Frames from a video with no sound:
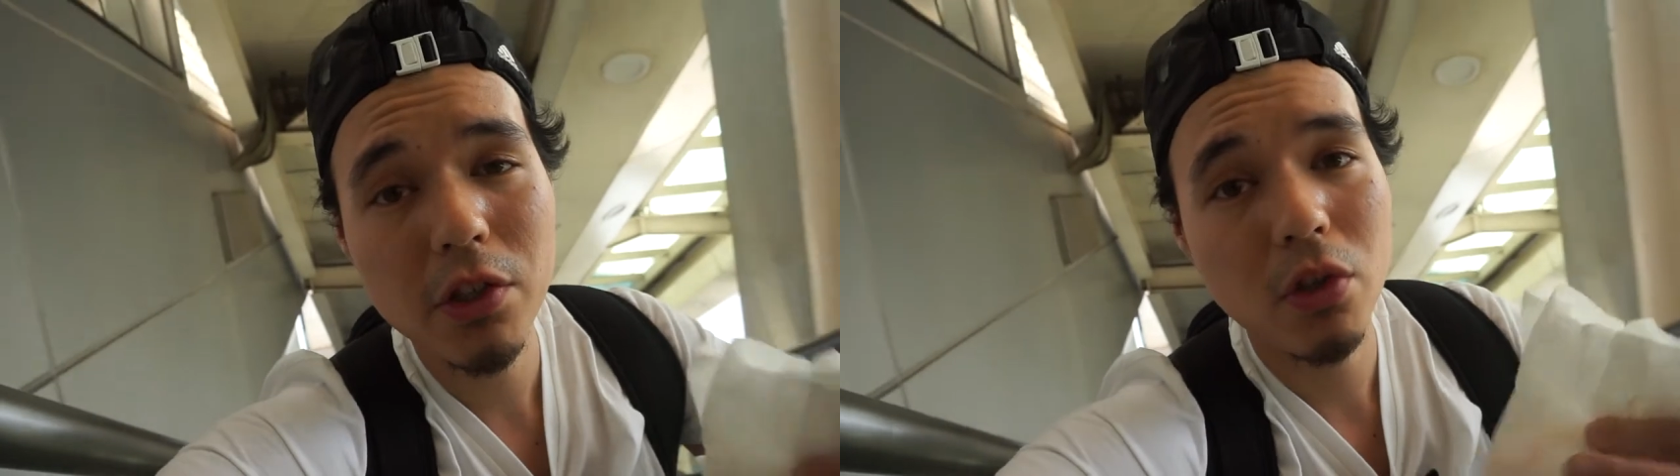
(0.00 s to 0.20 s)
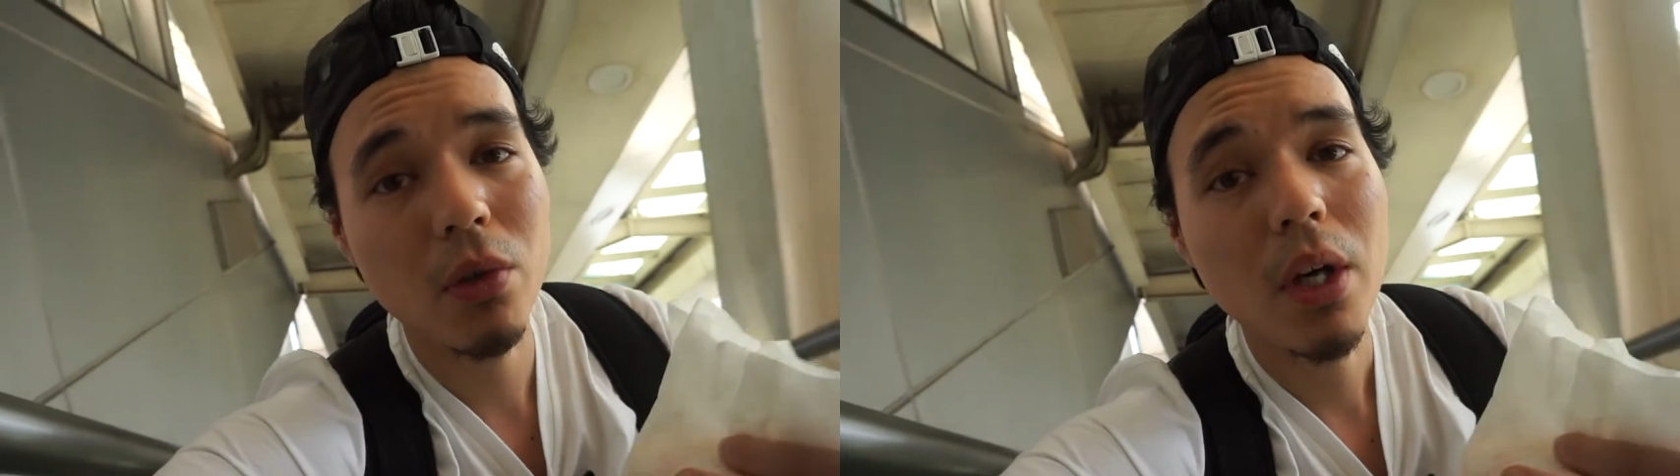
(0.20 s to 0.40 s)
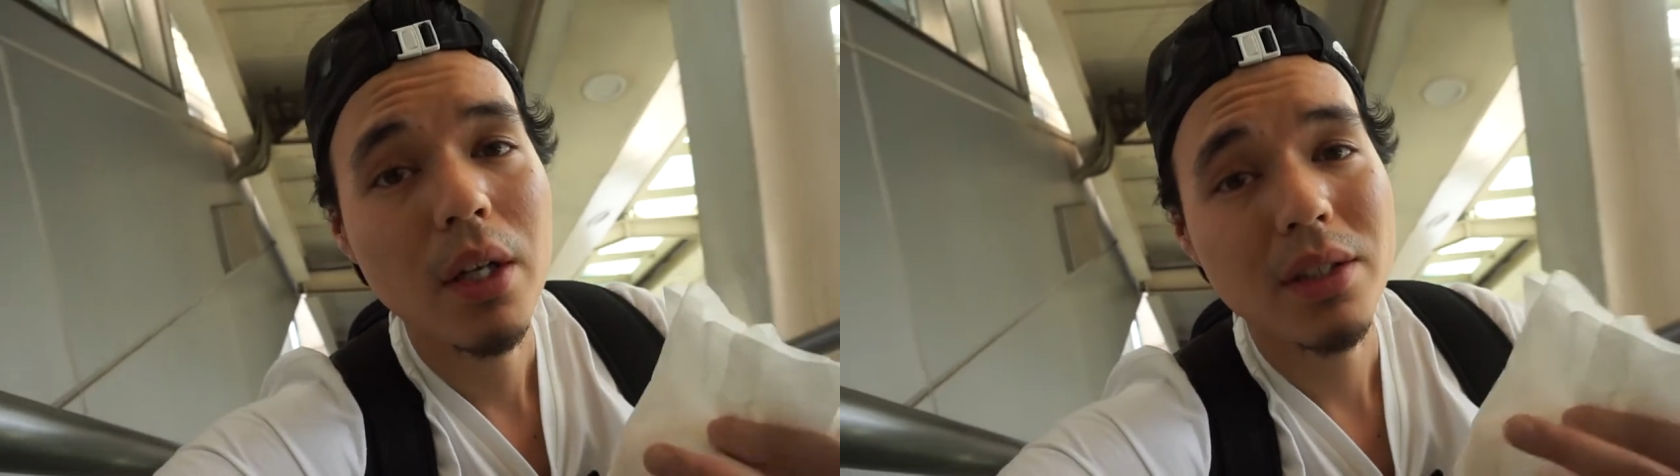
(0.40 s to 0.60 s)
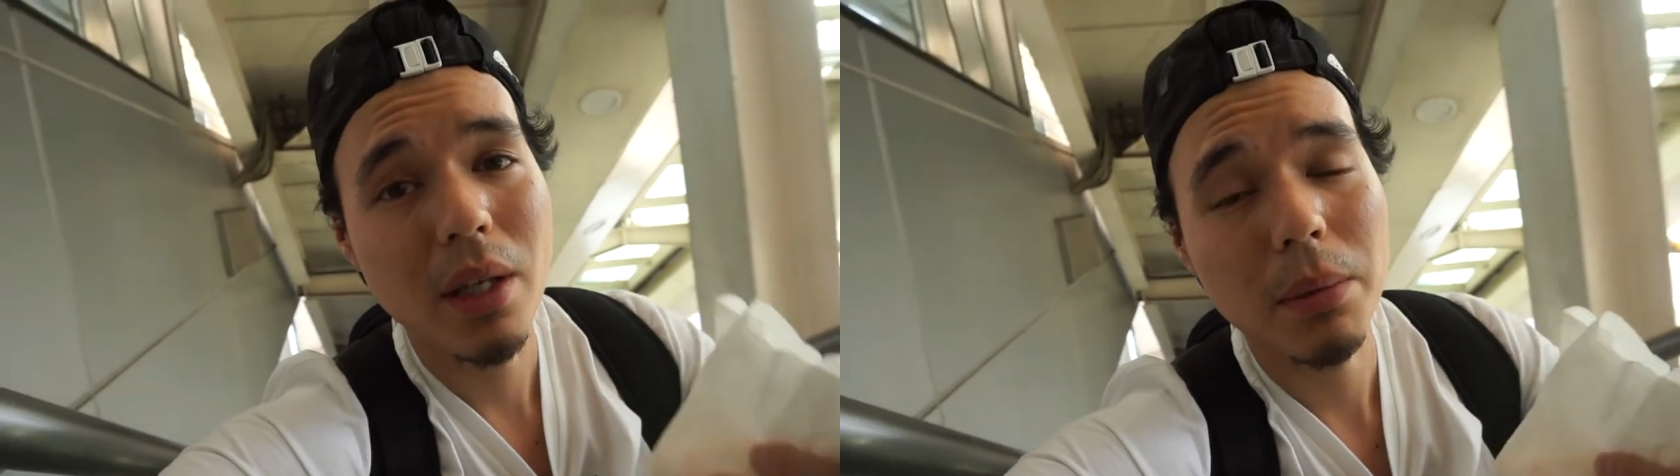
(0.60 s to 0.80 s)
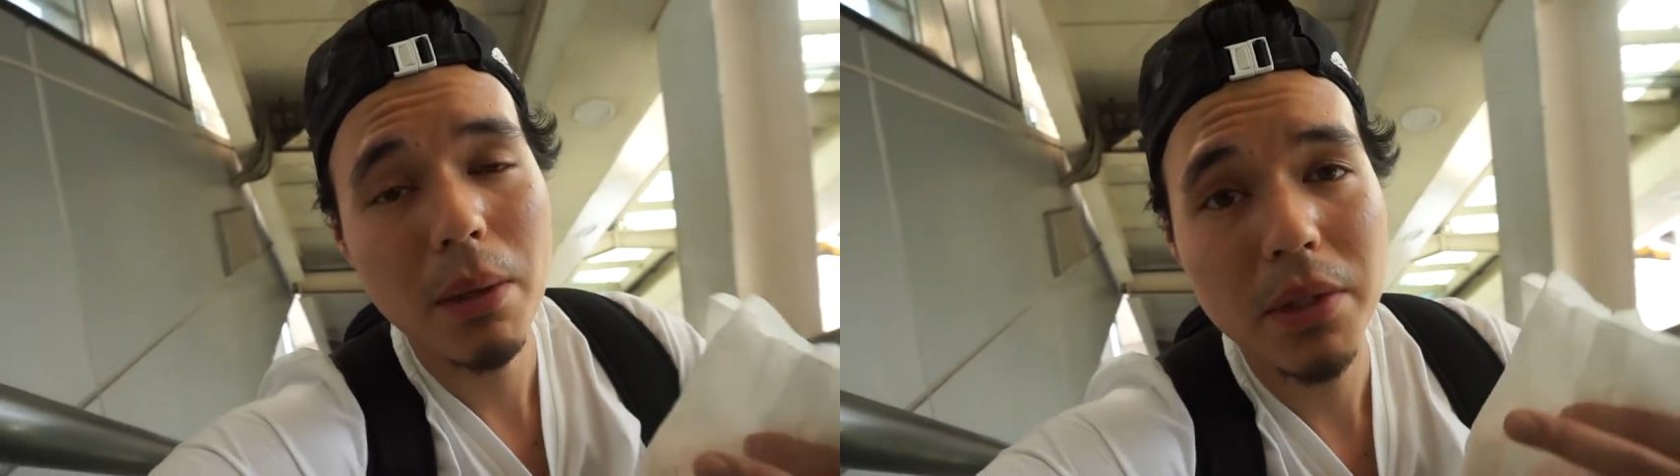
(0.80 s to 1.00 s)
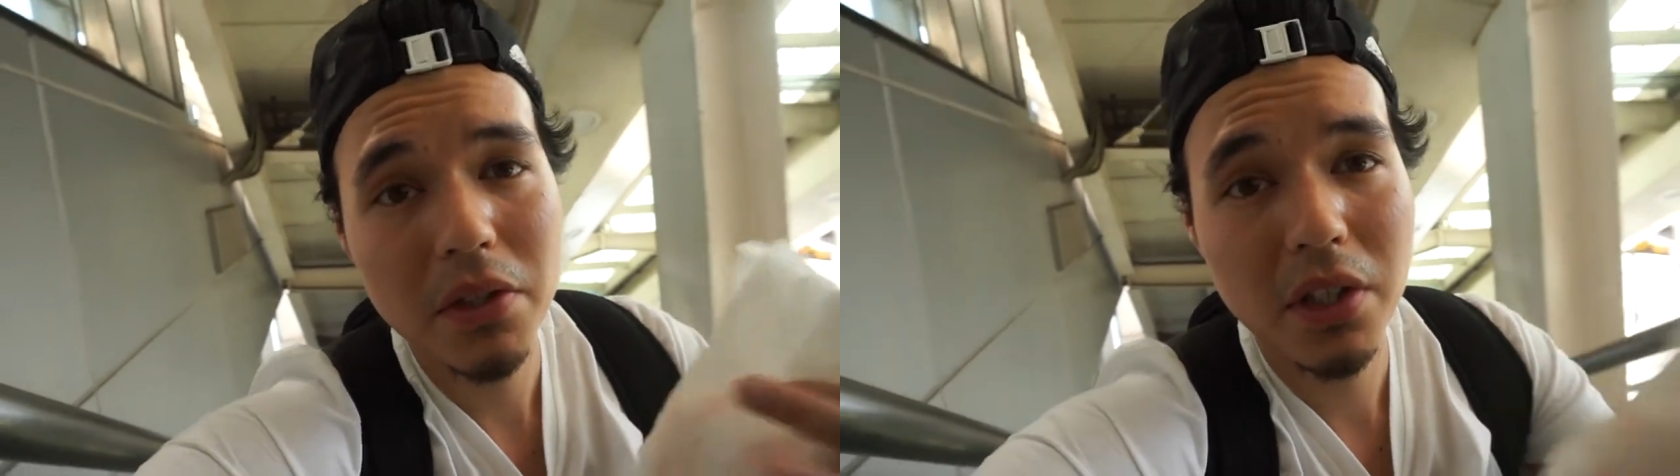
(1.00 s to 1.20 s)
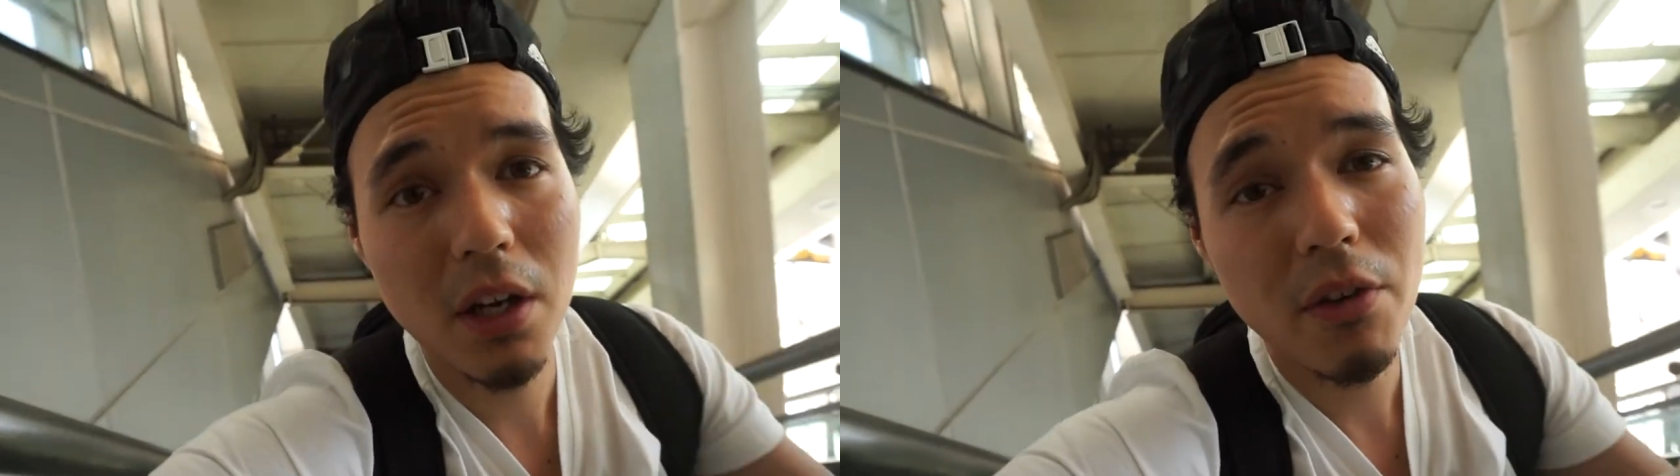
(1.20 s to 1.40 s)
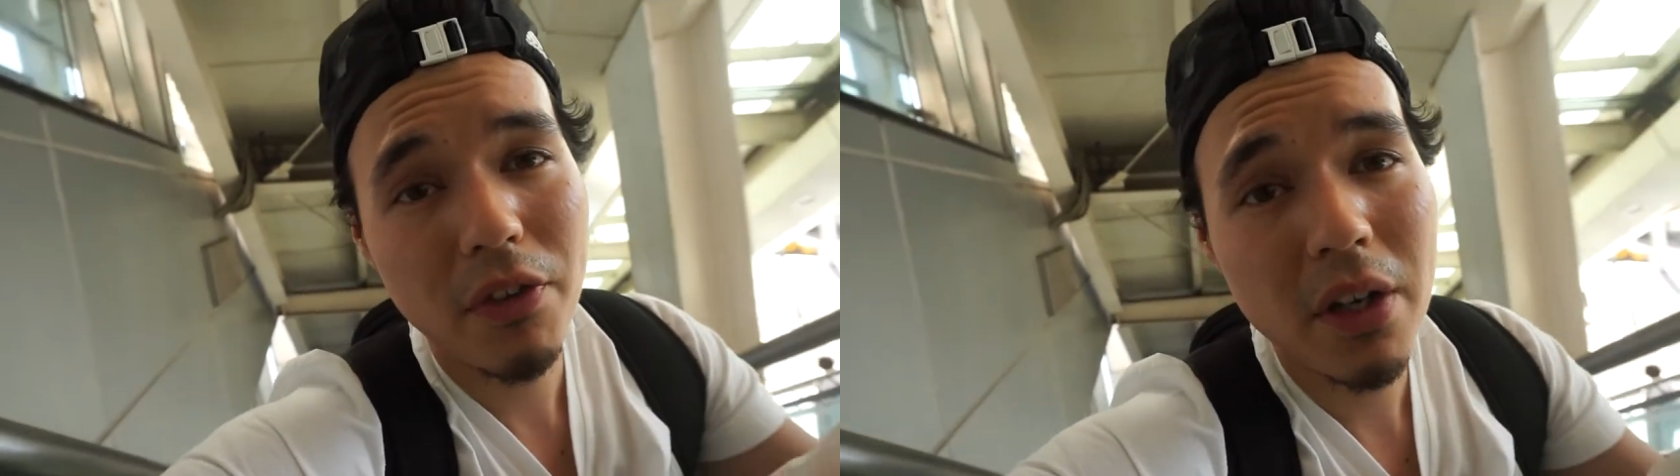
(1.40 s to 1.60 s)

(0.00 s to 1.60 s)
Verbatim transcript: so sometimes I'm scared of